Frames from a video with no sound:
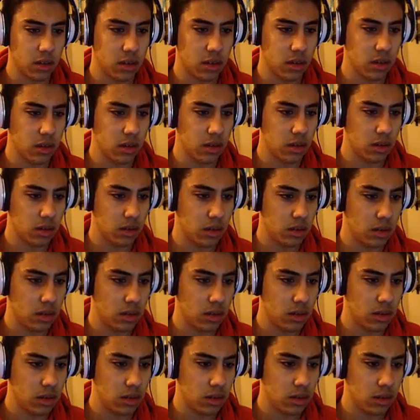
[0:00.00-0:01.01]

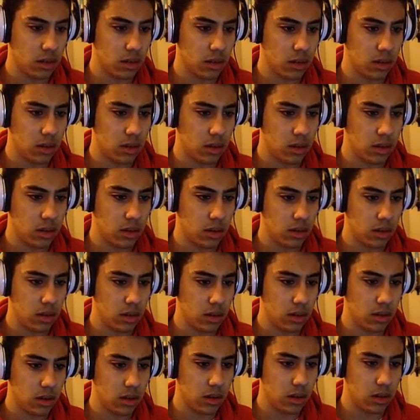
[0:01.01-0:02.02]

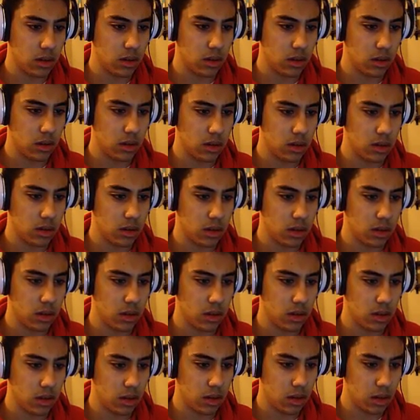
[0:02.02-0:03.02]

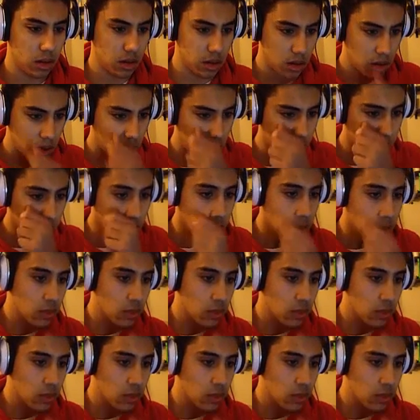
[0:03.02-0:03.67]
[no speech]